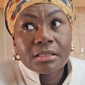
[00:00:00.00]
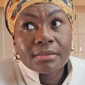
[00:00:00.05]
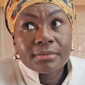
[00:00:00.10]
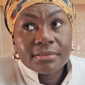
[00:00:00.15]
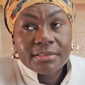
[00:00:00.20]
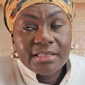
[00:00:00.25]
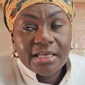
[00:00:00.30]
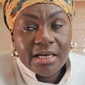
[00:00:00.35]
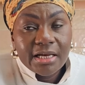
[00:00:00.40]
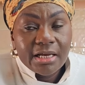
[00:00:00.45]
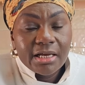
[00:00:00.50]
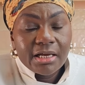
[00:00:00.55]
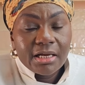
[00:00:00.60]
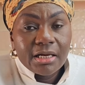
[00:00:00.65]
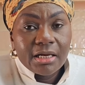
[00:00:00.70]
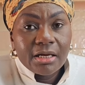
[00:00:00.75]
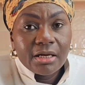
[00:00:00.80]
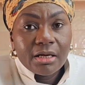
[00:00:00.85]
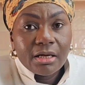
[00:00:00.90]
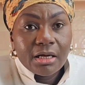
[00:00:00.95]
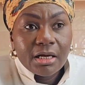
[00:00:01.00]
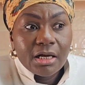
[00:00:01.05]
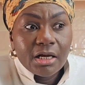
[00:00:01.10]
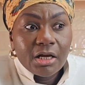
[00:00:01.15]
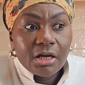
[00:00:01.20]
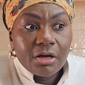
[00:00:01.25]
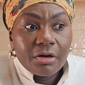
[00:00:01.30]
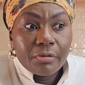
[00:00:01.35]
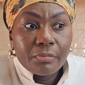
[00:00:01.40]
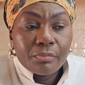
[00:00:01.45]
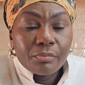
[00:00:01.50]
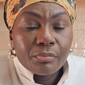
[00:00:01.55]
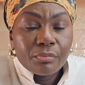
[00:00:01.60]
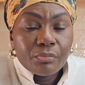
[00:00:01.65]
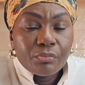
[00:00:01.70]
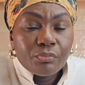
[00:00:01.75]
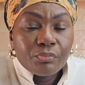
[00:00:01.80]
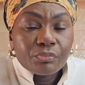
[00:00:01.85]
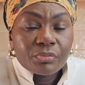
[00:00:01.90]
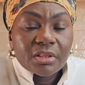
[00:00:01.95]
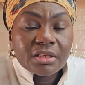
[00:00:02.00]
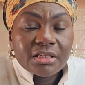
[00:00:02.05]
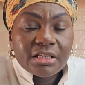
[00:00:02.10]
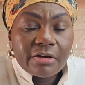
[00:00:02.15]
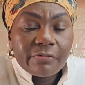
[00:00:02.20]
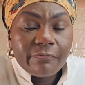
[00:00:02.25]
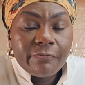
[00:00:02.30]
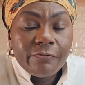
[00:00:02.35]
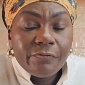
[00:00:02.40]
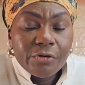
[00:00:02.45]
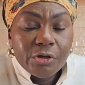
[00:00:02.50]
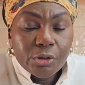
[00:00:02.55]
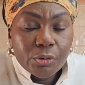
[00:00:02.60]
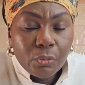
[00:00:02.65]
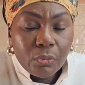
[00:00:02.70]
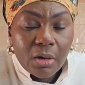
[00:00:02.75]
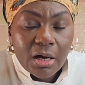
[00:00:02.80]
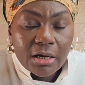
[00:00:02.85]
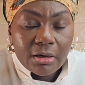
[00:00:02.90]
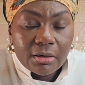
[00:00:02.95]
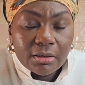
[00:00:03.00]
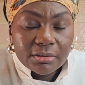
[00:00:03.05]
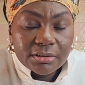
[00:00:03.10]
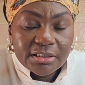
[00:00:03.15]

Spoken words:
the viewer,